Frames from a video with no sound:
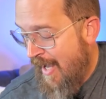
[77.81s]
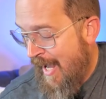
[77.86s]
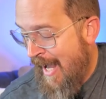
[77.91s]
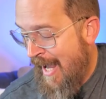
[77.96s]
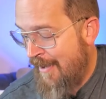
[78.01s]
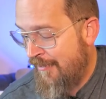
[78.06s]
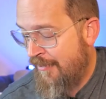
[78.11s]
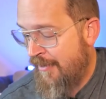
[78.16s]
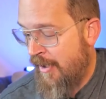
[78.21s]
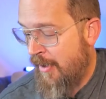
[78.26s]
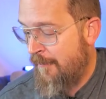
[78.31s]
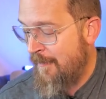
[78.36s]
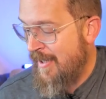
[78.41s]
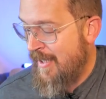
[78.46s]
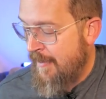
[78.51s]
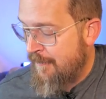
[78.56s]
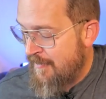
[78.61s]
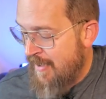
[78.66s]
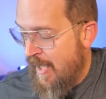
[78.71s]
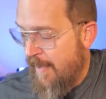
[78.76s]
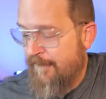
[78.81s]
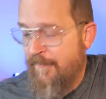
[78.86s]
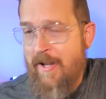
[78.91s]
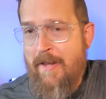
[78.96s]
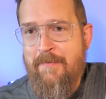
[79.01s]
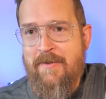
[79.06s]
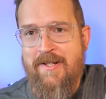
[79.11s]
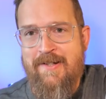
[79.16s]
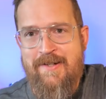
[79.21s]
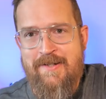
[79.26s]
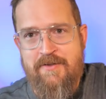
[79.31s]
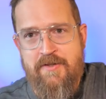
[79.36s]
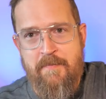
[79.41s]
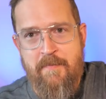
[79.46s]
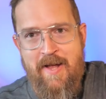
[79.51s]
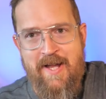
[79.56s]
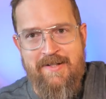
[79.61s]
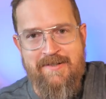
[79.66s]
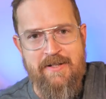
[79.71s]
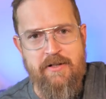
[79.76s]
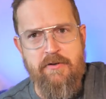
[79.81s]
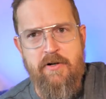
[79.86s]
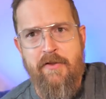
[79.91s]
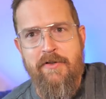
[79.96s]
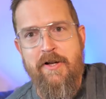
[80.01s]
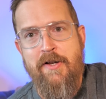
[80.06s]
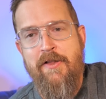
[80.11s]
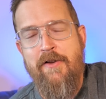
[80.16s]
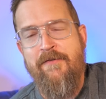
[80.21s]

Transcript: and their medium diaphragm condenser mics that are on there.